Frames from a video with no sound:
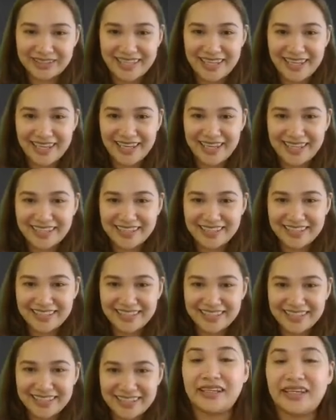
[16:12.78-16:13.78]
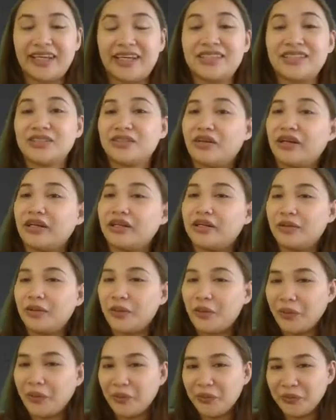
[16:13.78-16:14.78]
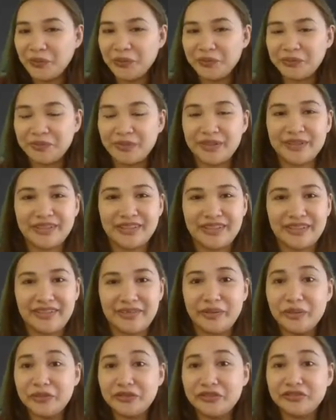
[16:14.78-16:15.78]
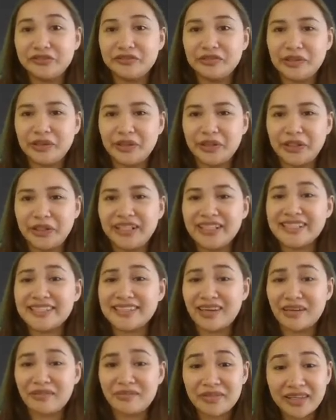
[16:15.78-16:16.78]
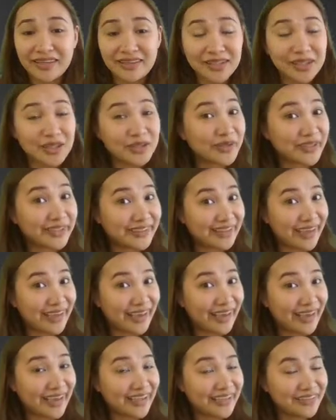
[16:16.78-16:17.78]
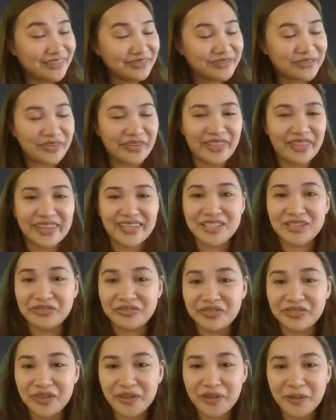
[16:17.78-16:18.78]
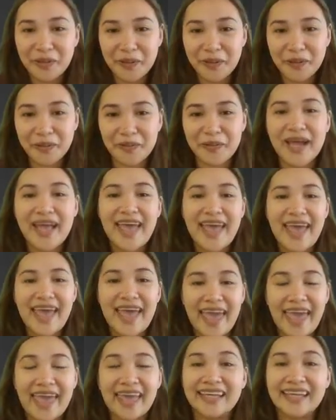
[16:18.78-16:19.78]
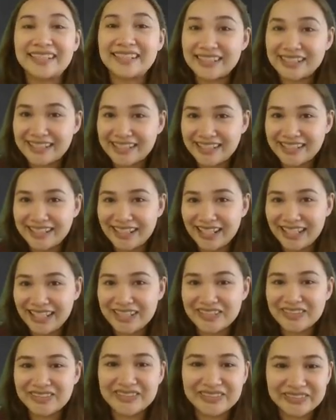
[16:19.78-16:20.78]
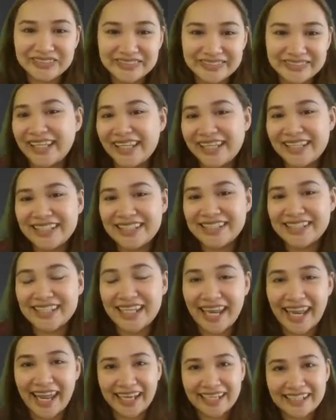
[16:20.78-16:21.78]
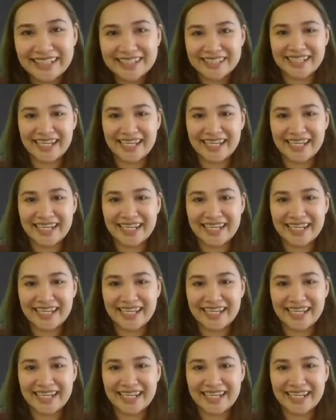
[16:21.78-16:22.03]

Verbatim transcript: okay okay so i hope you've learned something new again for this video and see you kids next